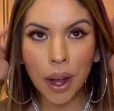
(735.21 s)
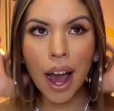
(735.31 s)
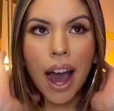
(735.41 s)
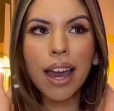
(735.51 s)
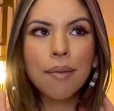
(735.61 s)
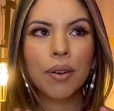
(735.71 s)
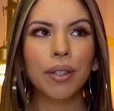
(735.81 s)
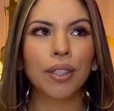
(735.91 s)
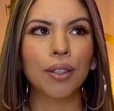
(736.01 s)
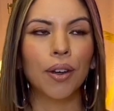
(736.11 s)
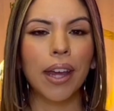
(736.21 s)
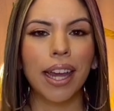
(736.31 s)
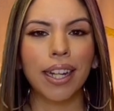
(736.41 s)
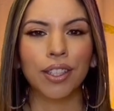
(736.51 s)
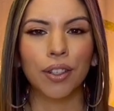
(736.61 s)
I am going to go ahead
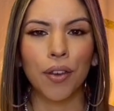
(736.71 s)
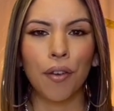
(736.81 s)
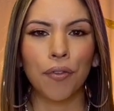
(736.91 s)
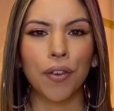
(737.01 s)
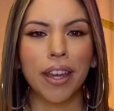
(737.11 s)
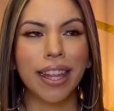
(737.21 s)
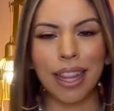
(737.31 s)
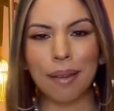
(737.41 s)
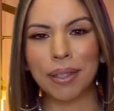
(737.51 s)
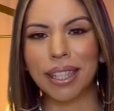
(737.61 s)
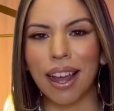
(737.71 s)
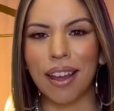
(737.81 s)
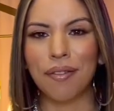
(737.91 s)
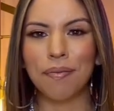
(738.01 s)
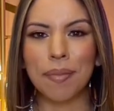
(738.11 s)
and show you a few clips
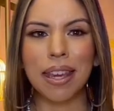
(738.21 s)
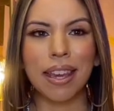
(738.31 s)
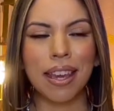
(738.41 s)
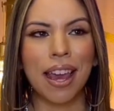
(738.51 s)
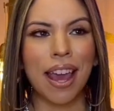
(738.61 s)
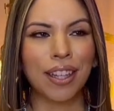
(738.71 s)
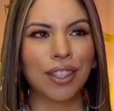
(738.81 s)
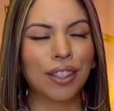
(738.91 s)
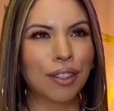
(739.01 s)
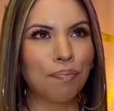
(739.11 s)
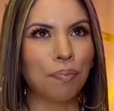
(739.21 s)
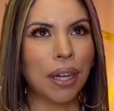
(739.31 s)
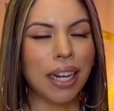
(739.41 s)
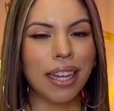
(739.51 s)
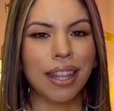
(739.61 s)
of me
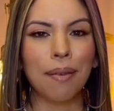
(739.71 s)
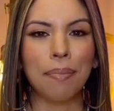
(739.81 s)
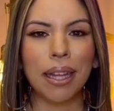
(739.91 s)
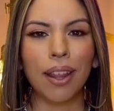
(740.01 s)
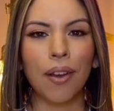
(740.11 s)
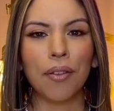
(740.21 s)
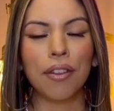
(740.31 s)
putting in the billow.